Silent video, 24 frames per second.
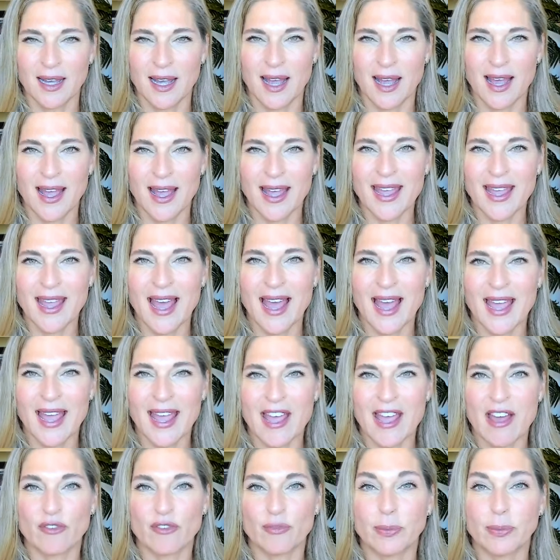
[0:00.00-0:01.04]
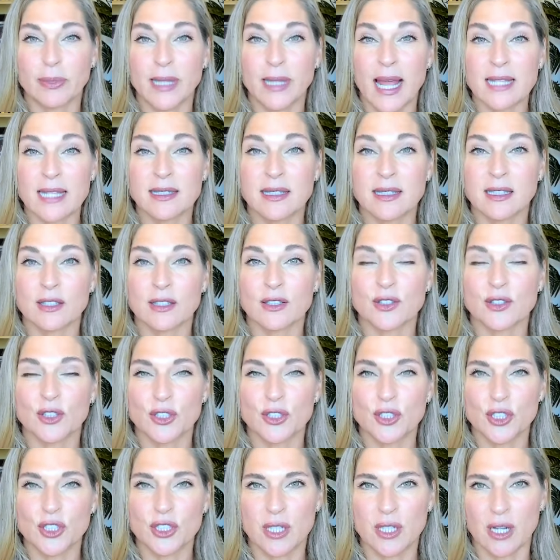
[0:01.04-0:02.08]
Hi, I have plastic
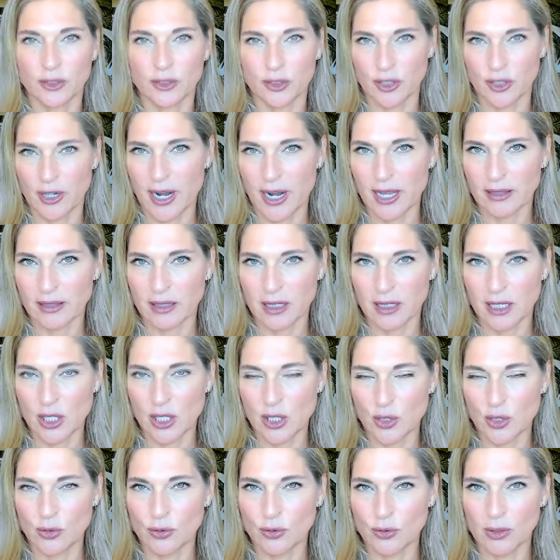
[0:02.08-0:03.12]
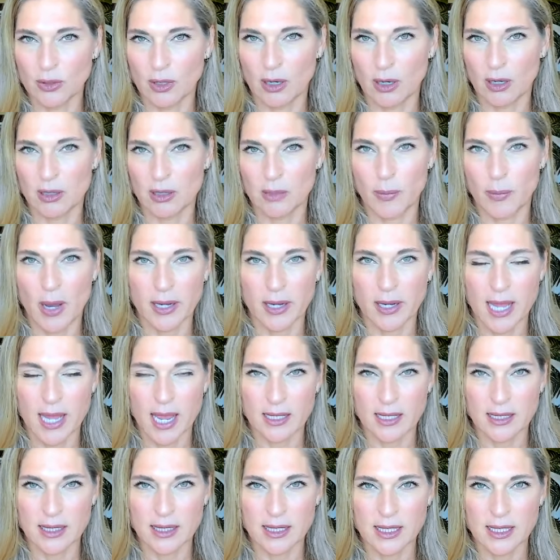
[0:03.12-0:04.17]
surgeon Dr. Anthony Youn on the
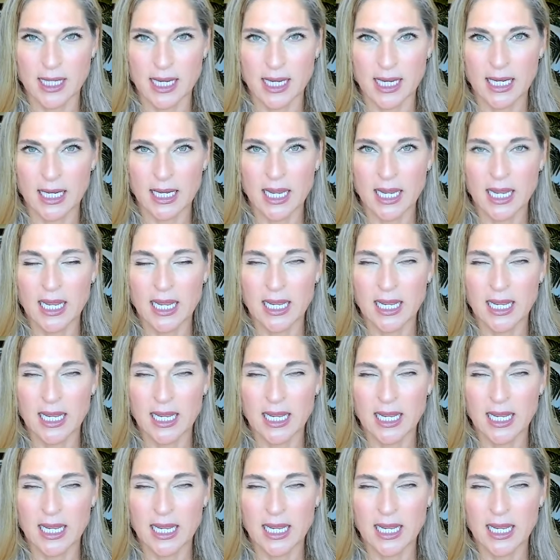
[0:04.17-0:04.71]
podcast today.